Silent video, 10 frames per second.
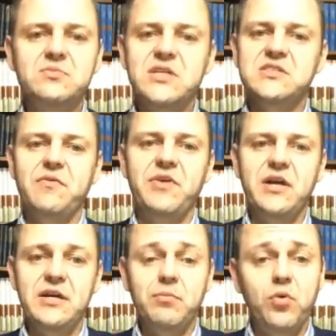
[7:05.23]
is a
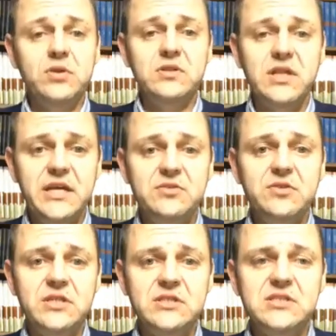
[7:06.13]
very important thing
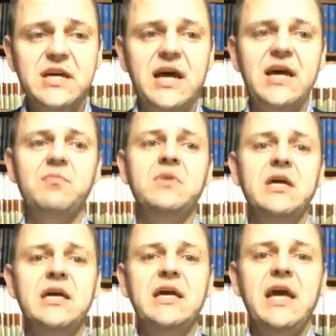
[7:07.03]
during this time,
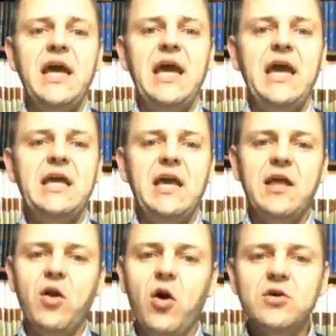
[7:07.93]
and
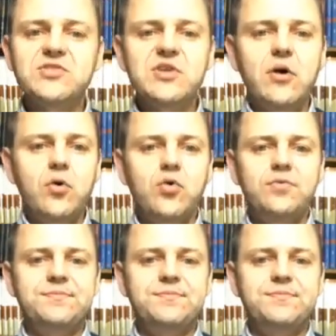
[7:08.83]
and also